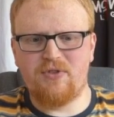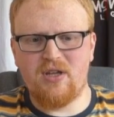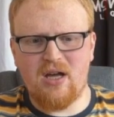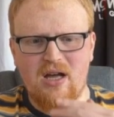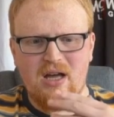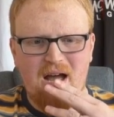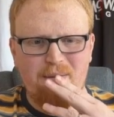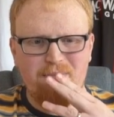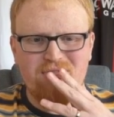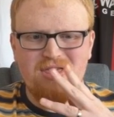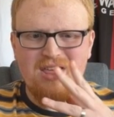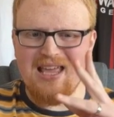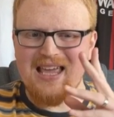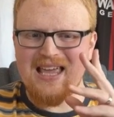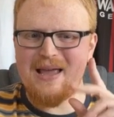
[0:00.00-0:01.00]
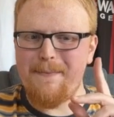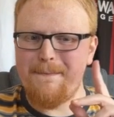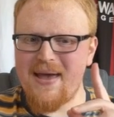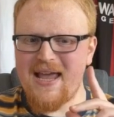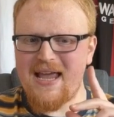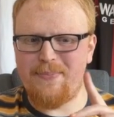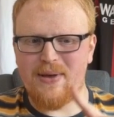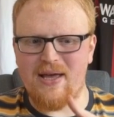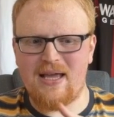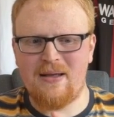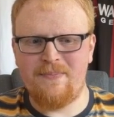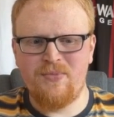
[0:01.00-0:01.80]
I'm thinking maybe